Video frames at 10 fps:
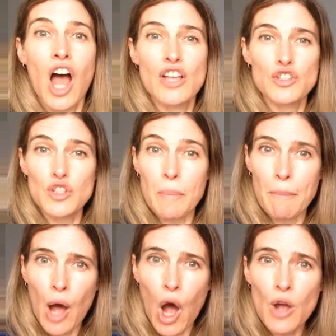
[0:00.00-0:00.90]

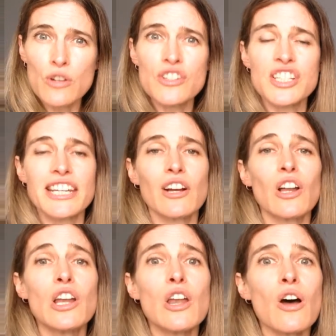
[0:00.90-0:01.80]
"Suppose she
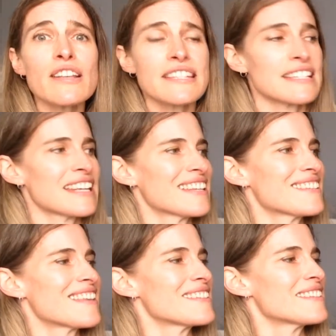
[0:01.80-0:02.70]
got lost,"
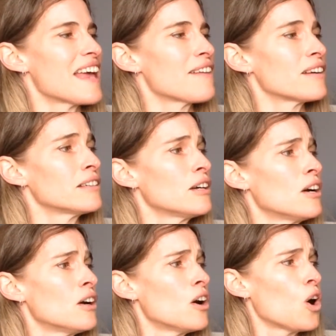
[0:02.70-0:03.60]
said Sarah.
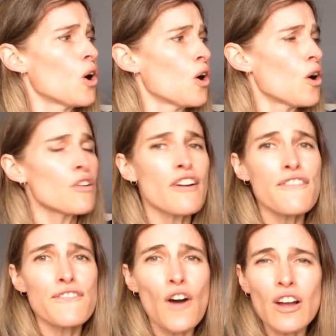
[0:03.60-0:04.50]
"Or a
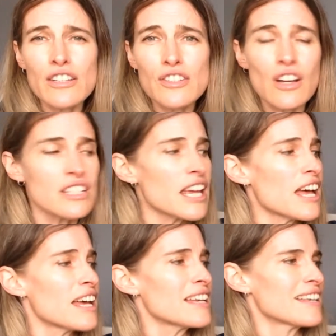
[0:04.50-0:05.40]
fox got
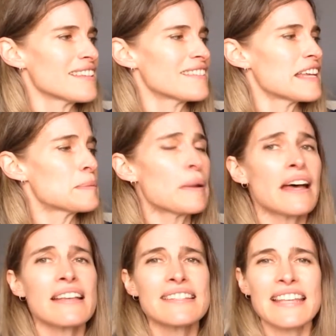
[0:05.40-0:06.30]
her," said
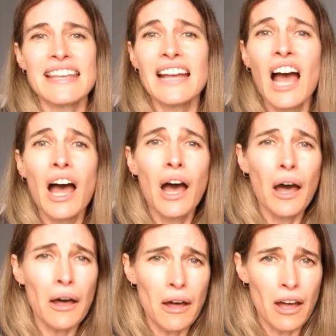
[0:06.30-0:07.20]
Percy.
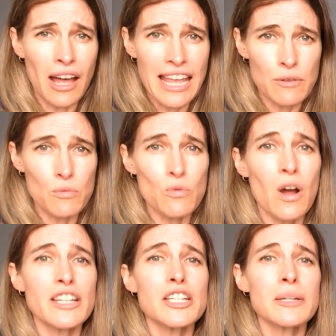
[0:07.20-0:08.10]
"I
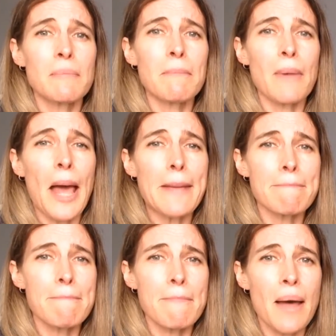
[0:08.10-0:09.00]
want my
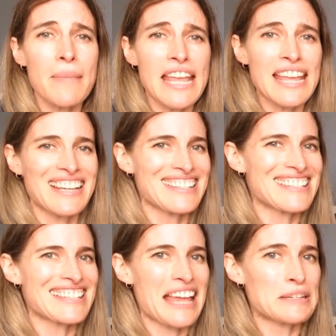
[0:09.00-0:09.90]
mummy,"
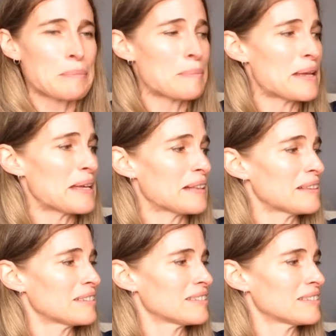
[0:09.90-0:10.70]
said Bill.